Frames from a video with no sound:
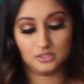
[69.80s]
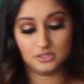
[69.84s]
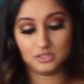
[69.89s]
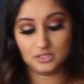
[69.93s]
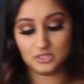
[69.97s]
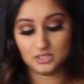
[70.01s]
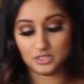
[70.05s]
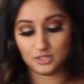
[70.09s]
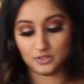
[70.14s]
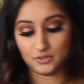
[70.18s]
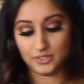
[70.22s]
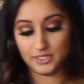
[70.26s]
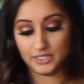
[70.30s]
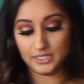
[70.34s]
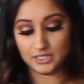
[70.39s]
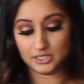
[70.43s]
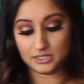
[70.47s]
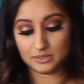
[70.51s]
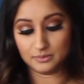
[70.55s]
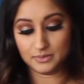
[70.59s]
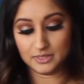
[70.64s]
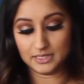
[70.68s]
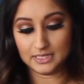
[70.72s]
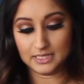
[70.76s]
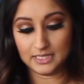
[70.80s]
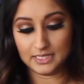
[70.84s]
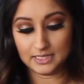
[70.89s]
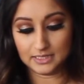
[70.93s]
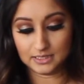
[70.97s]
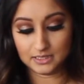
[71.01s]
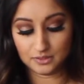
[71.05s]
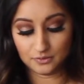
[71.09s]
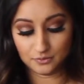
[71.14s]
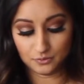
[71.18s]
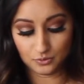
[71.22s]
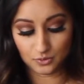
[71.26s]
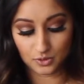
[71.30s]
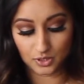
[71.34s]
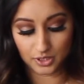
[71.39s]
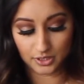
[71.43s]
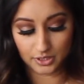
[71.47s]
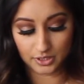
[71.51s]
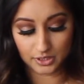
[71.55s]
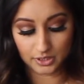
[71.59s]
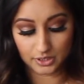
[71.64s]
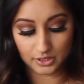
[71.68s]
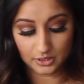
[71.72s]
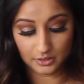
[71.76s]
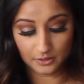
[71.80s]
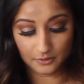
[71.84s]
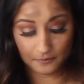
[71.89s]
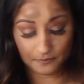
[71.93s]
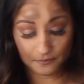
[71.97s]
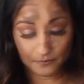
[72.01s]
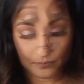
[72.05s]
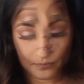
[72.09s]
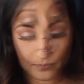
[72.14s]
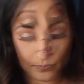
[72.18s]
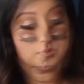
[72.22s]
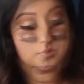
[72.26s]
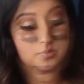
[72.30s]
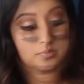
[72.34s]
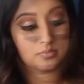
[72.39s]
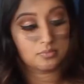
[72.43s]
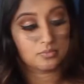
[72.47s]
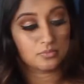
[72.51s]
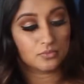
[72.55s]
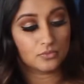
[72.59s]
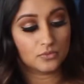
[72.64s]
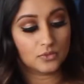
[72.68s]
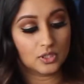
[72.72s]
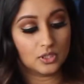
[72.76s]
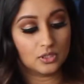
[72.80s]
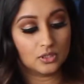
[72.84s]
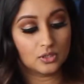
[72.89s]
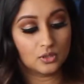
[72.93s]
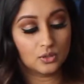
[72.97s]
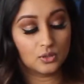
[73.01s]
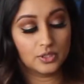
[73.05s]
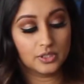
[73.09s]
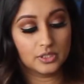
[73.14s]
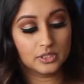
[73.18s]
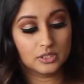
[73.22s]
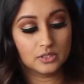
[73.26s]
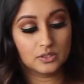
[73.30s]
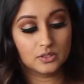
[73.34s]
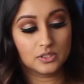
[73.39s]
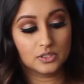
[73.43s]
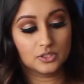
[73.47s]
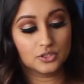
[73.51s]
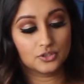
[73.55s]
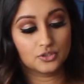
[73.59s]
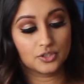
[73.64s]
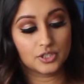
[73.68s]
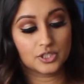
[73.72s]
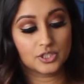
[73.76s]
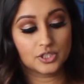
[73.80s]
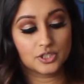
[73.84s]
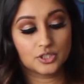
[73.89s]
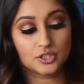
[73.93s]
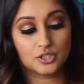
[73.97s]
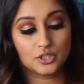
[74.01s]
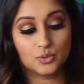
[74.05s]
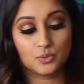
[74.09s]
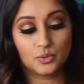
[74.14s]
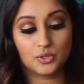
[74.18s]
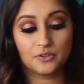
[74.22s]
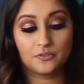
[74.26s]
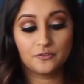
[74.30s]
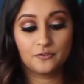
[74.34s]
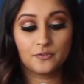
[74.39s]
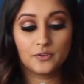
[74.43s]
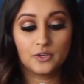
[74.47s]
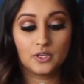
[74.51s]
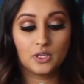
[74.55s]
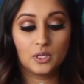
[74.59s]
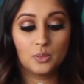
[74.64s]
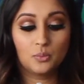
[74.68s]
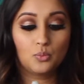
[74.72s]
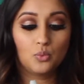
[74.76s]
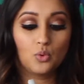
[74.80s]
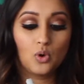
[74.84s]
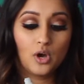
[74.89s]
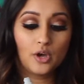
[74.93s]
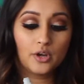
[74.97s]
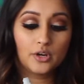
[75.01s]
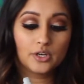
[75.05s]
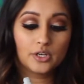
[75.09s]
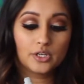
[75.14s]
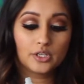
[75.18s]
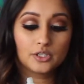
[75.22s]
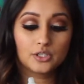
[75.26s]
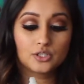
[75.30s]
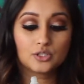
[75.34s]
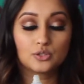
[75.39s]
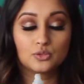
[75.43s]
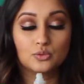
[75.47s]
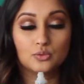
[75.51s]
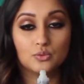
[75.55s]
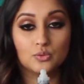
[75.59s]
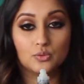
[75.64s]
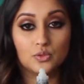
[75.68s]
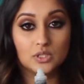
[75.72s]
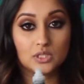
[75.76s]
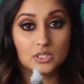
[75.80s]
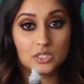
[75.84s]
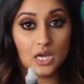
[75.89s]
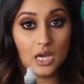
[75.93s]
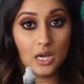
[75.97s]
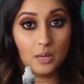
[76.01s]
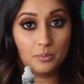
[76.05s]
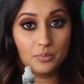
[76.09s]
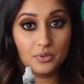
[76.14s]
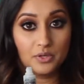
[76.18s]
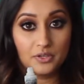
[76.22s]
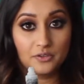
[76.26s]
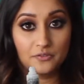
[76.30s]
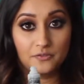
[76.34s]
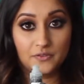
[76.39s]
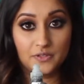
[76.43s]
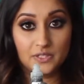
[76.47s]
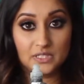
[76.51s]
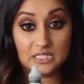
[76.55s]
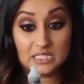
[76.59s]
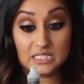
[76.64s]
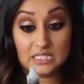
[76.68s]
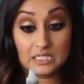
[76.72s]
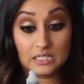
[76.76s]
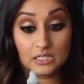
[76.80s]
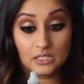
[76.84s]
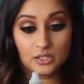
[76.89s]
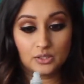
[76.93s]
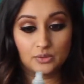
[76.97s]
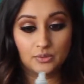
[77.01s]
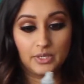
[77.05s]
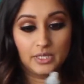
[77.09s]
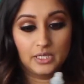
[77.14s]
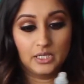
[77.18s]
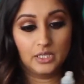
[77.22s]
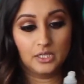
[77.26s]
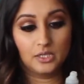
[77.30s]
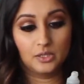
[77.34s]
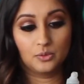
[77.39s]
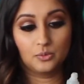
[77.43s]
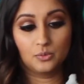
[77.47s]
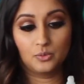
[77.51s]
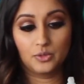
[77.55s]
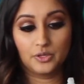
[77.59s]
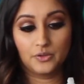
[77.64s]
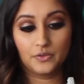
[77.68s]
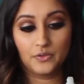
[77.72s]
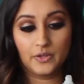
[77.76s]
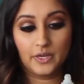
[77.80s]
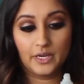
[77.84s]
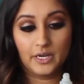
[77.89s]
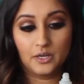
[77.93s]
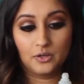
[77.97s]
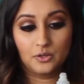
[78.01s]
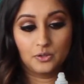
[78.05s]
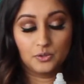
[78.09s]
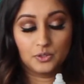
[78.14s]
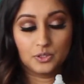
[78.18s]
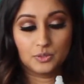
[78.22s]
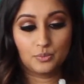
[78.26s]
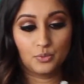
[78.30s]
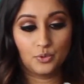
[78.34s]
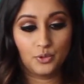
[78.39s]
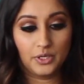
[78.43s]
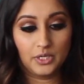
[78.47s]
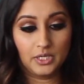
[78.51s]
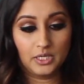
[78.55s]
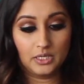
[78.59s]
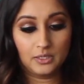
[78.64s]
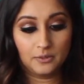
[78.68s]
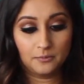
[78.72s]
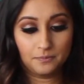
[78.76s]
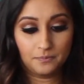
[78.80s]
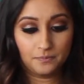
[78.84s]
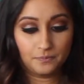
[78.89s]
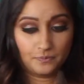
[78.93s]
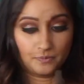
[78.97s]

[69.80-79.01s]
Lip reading: So here's my glass of water. According to the instructions, you want to fill up water to the top of this sticker right here where the arrow is pointing.